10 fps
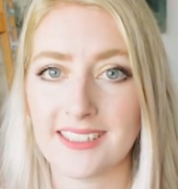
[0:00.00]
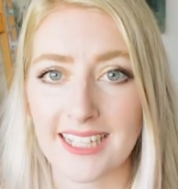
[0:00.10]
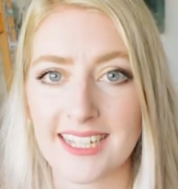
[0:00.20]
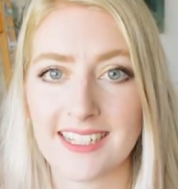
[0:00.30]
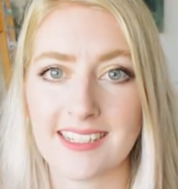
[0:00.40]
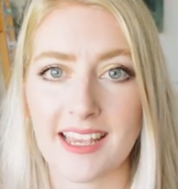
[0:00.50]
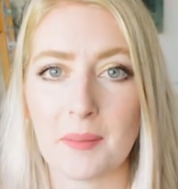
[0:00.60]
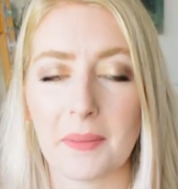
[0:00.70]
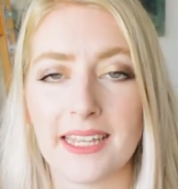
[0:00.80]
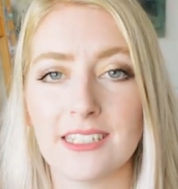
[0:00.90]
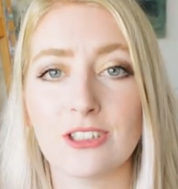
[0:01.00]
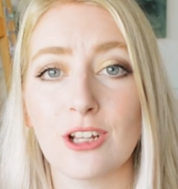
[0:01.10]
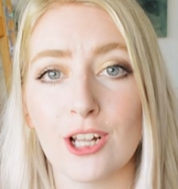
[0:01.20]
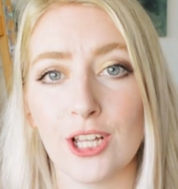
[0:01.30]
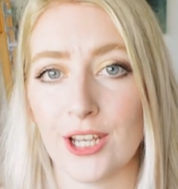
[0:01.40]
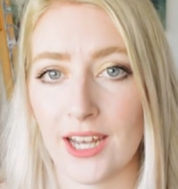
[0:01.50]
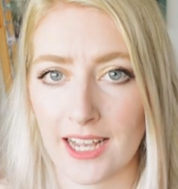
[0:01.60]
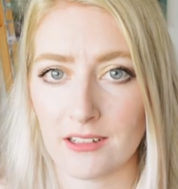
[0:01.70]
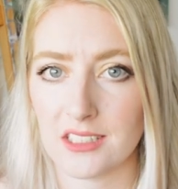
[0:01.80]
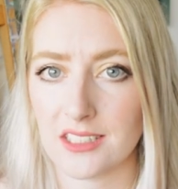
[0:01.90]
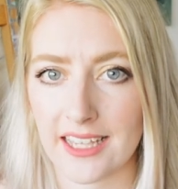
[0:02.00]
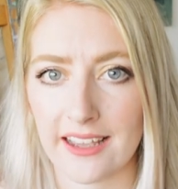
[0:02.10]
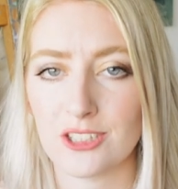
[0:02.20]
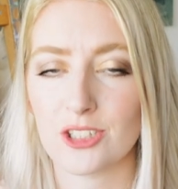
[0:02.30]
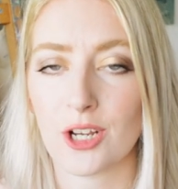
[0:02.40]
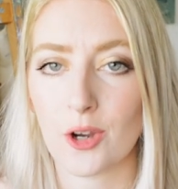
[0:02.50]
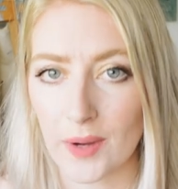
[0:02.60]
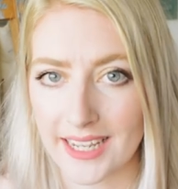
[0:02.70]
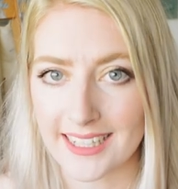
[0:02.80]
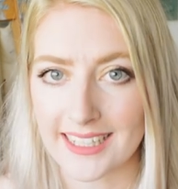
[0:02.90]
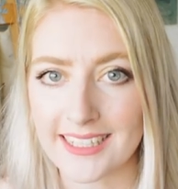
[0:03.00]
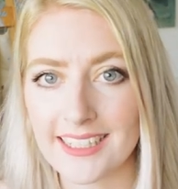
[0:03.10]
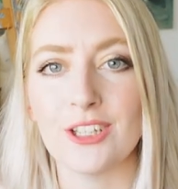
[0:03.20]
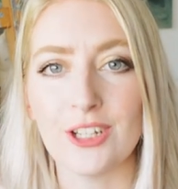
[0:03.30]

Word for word: second tip is to learn how to sketch quickly.